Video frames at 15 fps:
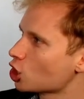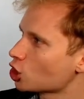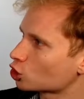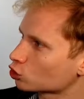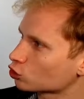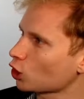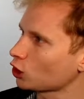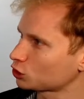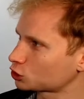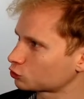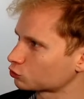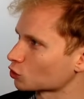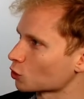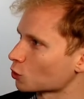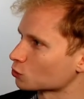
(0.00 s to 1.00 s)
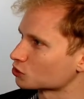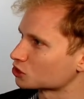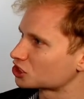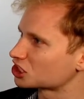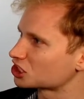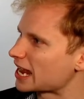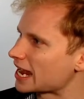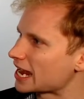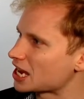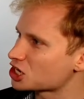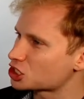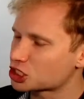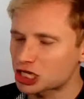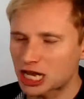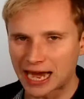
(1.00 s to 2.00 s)
crossroads,
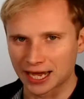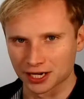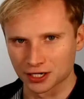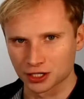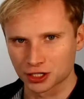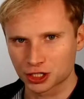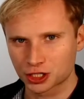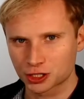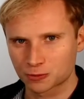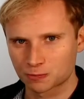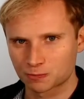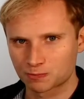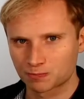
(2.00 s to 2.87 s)
change.